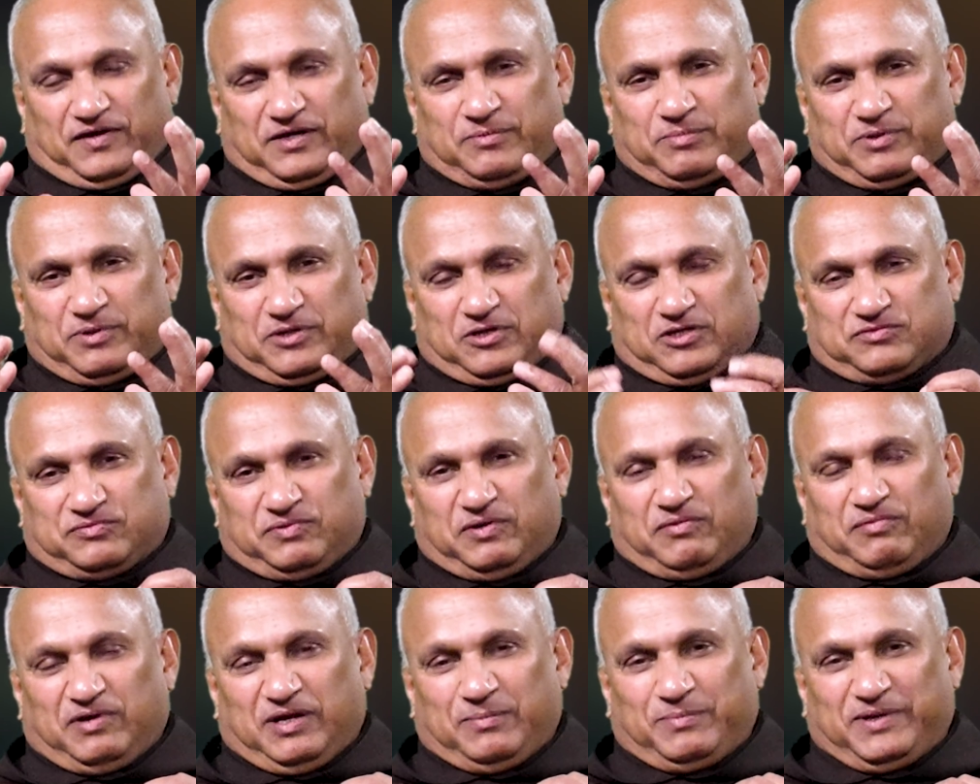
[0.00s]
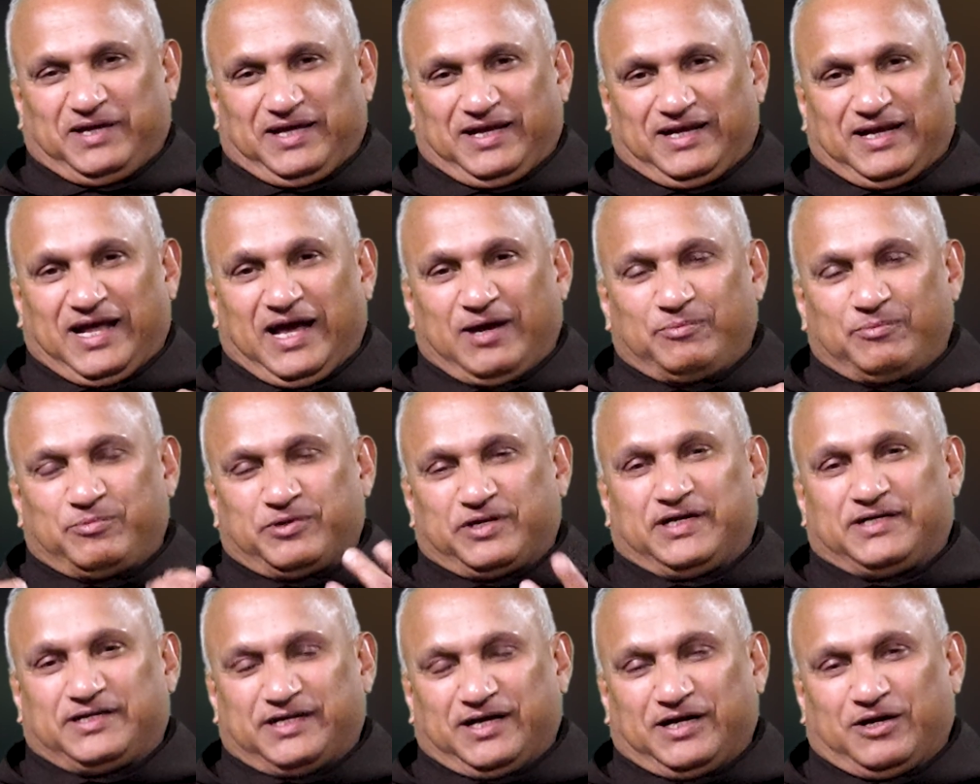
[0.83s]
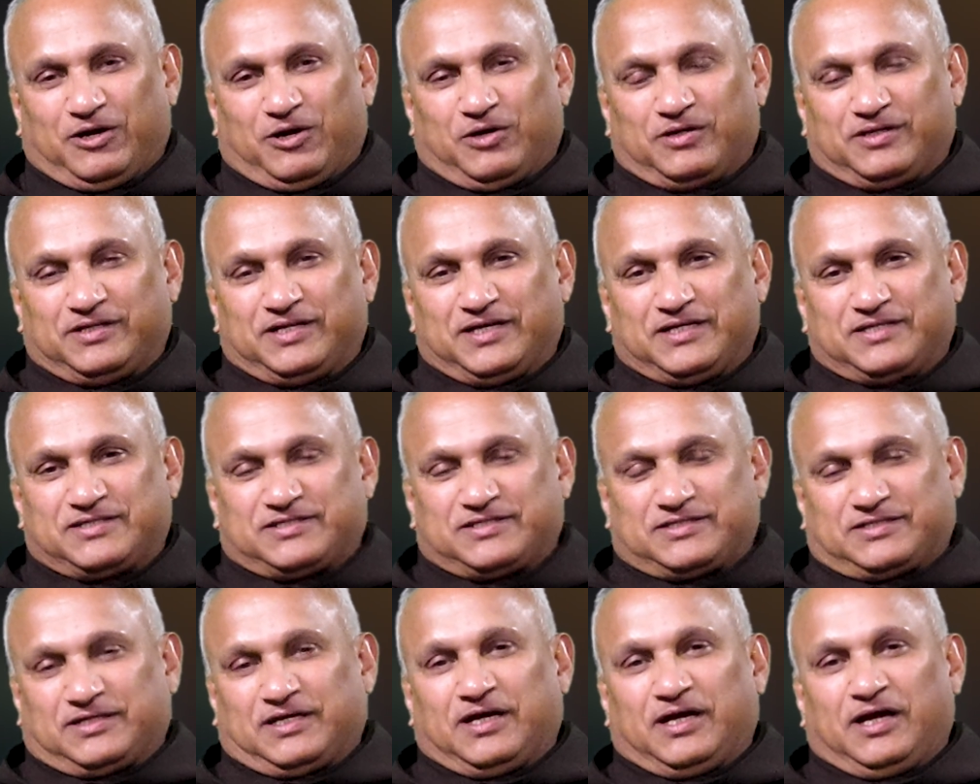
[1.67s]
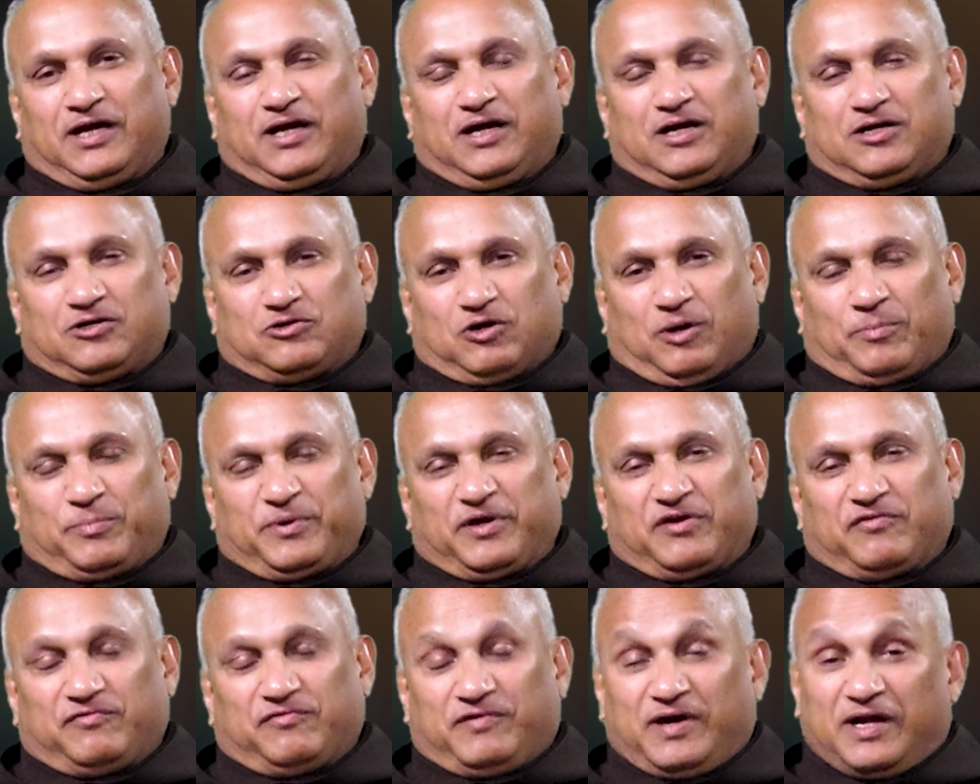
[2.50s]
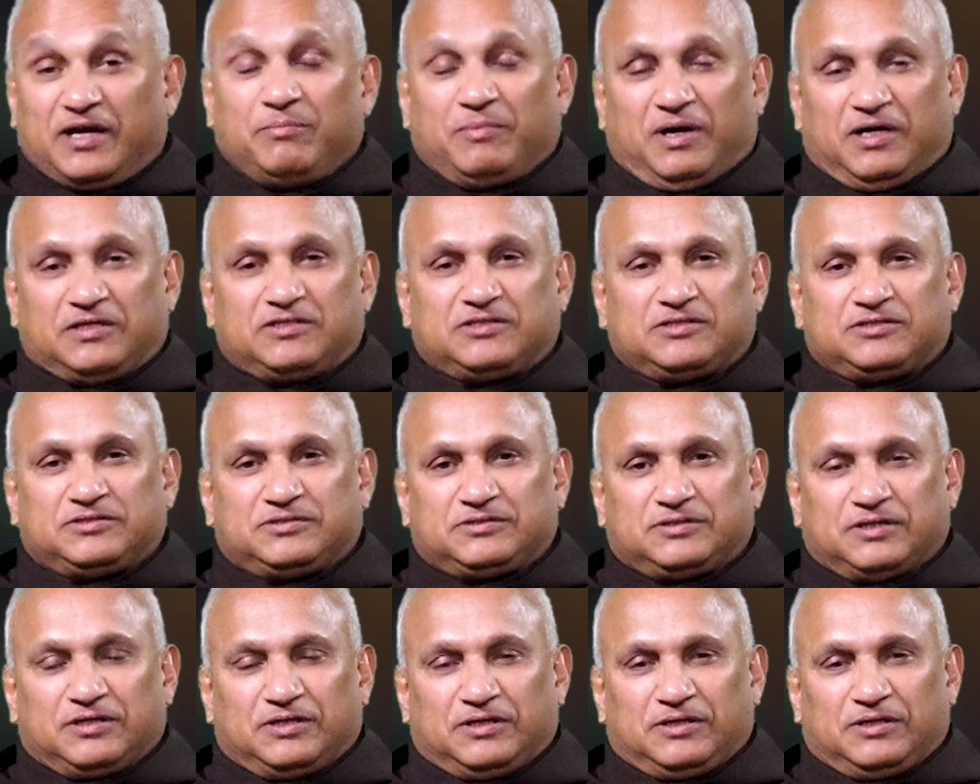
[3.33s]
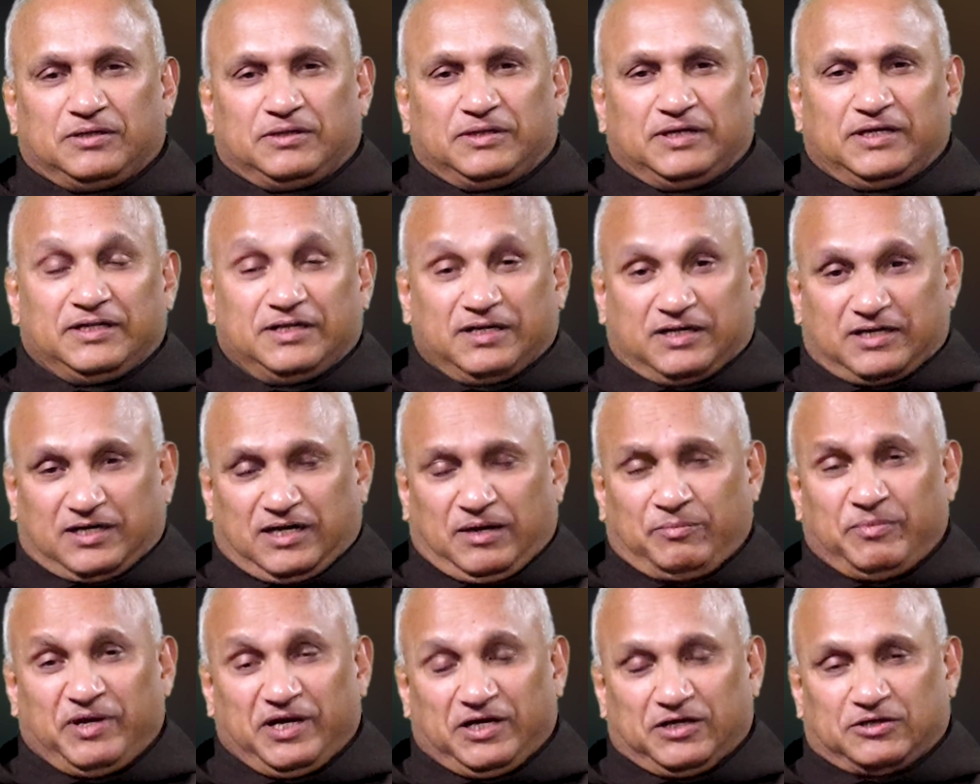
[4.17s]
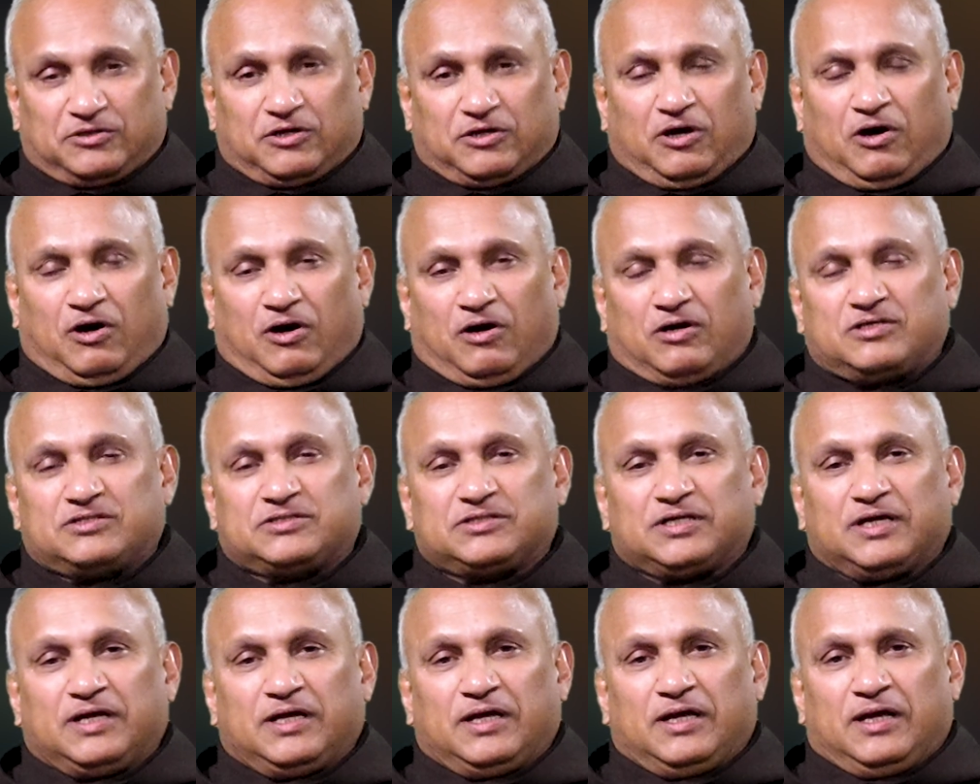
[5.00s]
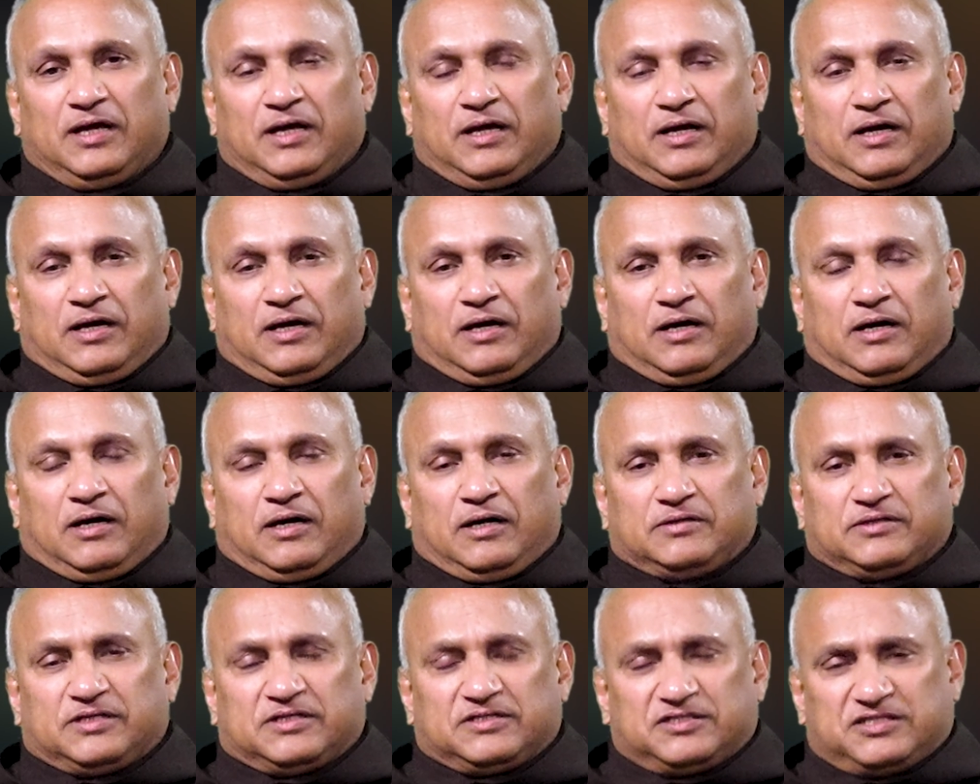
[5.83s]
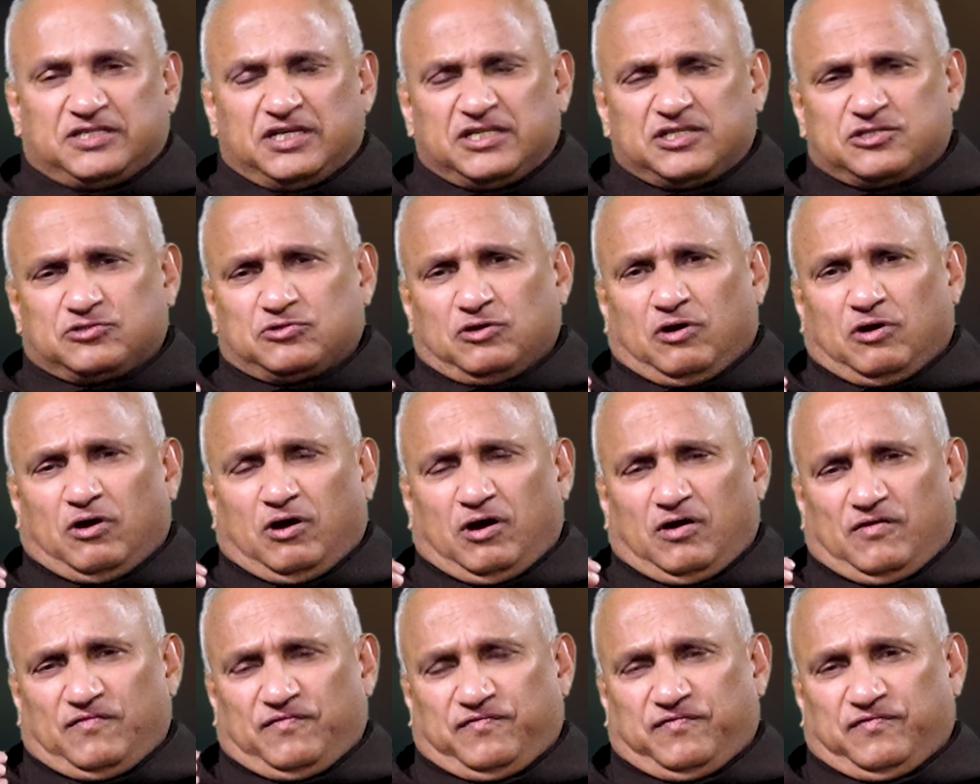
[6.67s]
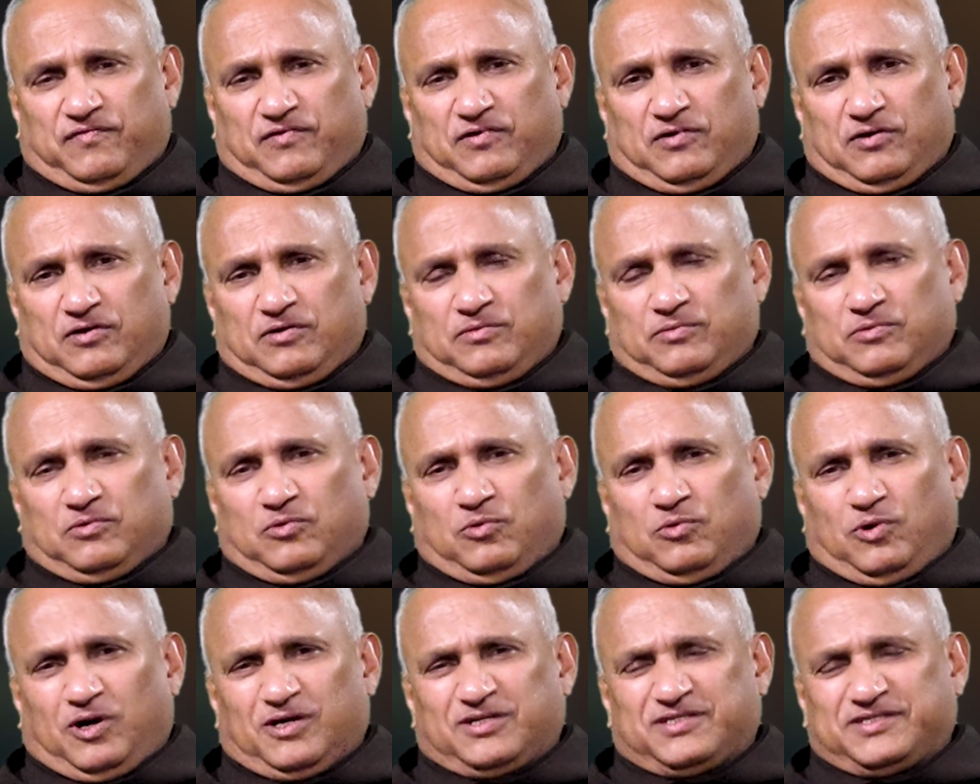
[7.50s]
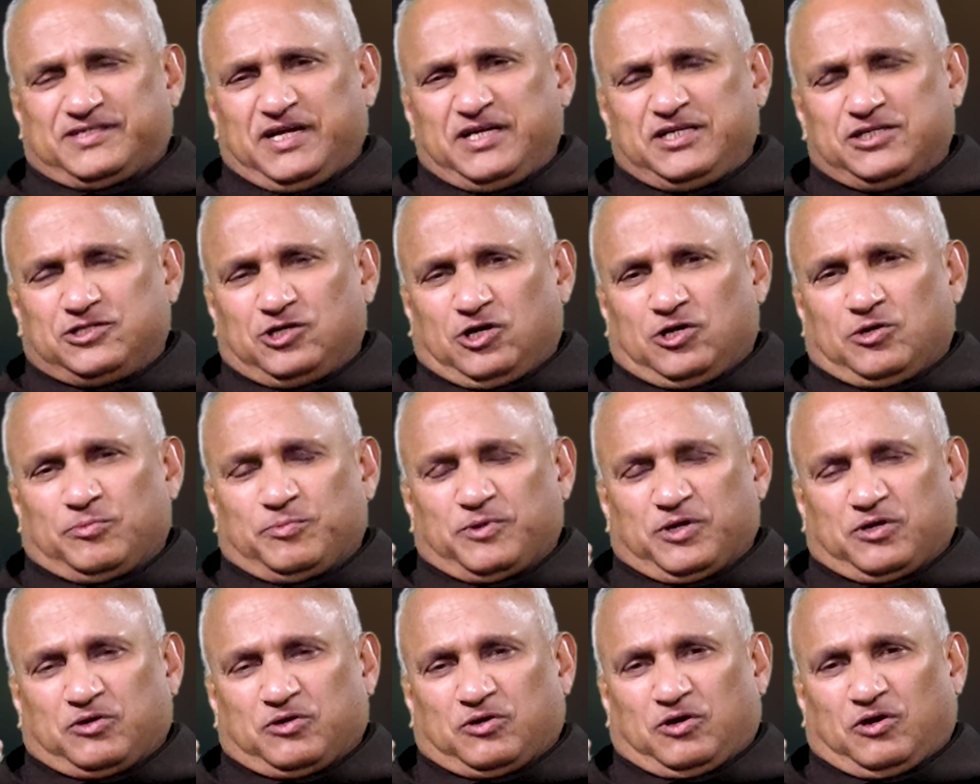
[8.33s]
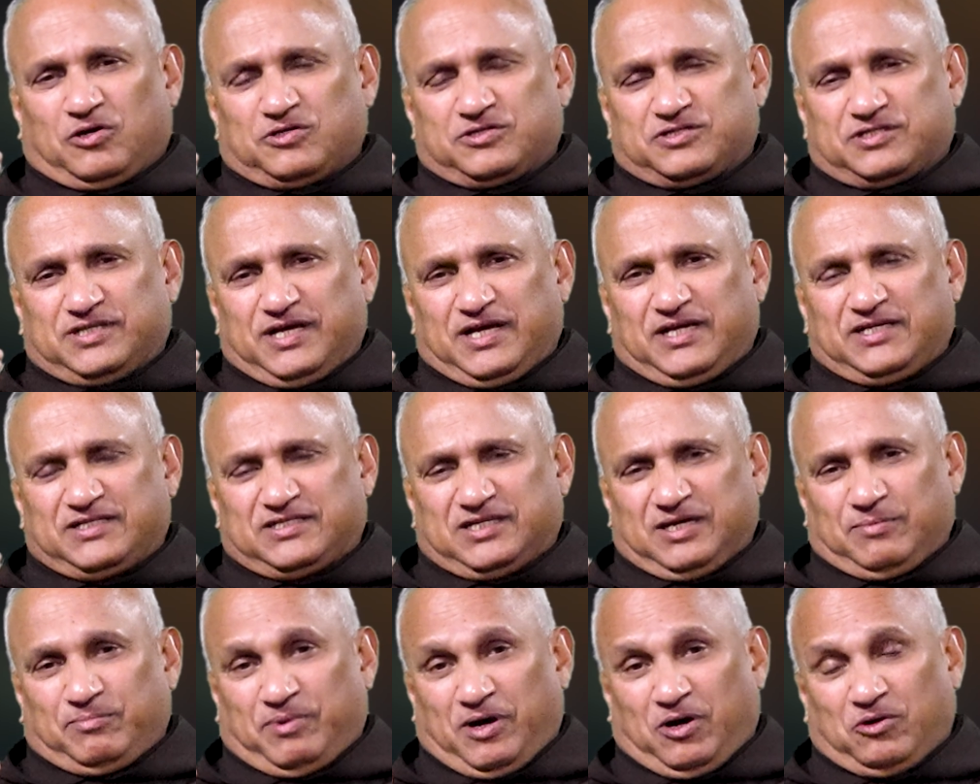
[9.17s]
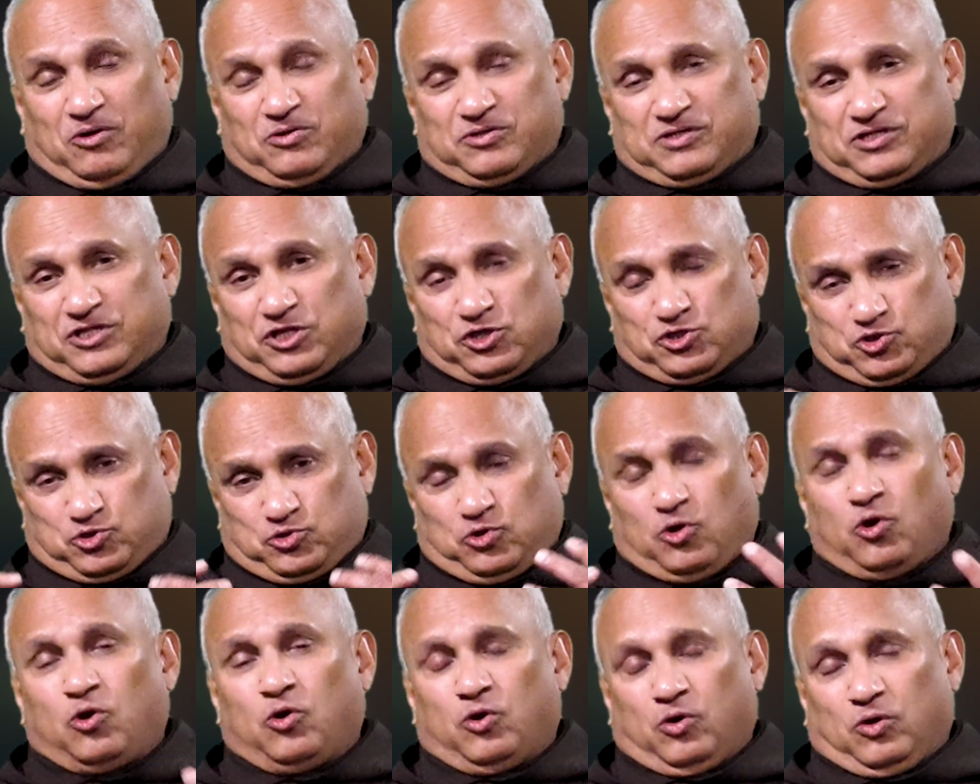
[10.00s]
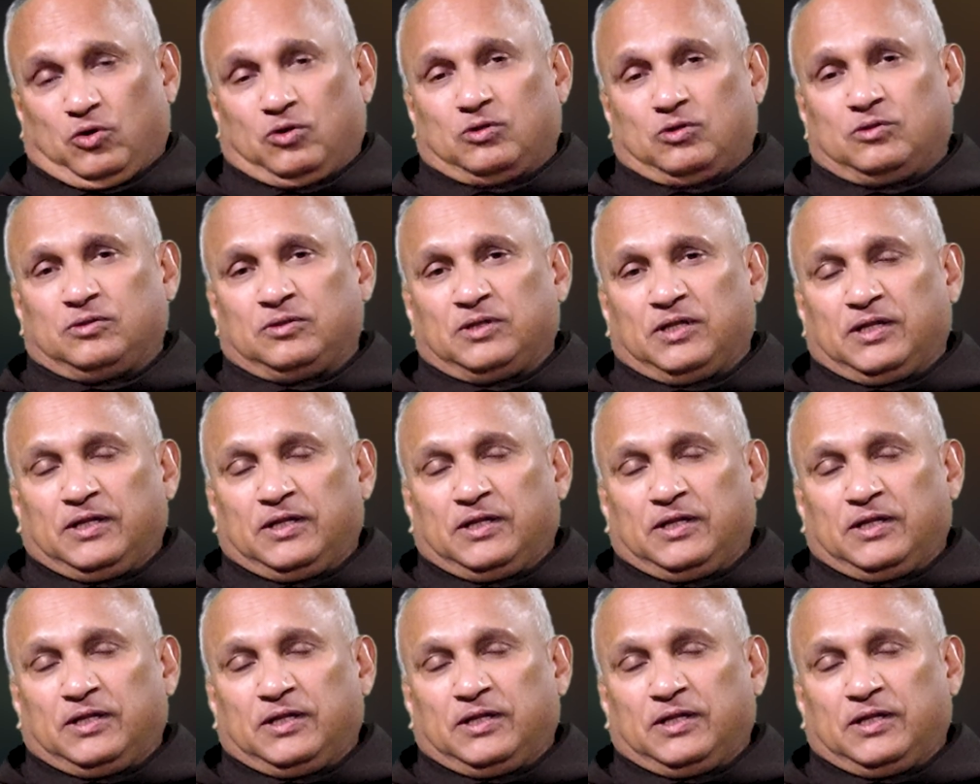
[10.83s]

because we will be elaborating on this topic very much in the coming talks. The gist of what St. John of the Cross says about the soul,